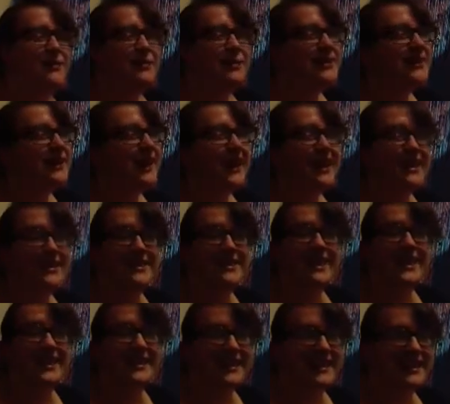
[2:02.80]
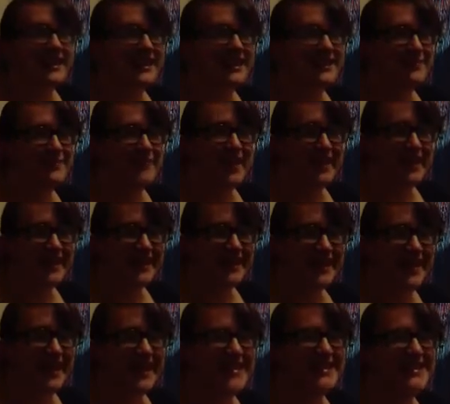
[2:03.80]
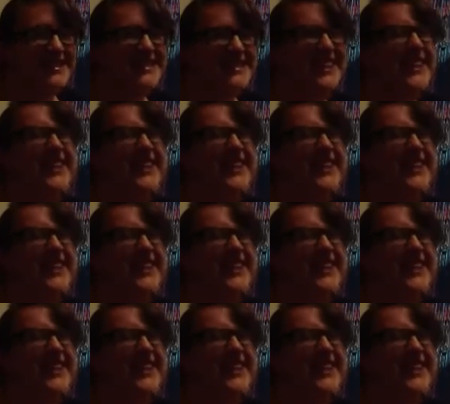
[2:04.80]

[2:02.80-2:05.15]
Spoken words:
really hate that name, like, so